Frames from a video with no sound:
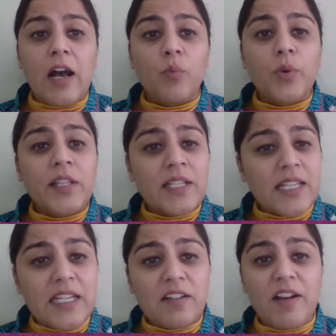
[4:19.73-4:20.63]
with its
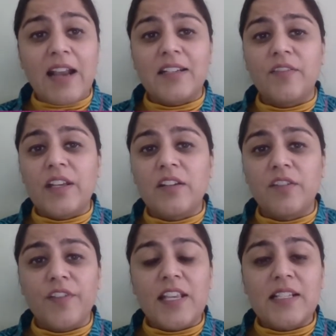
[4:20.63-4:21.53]
interactive
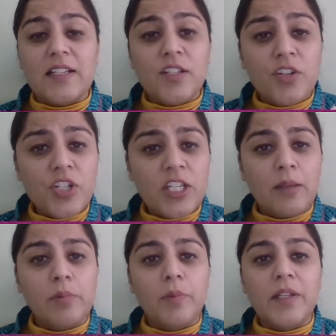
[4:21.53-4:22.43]
interface and search
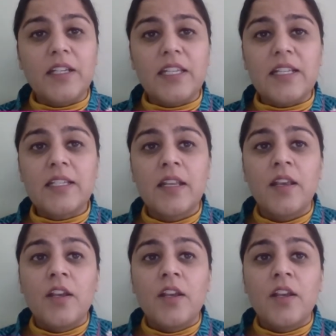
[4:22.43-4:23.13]
capabilities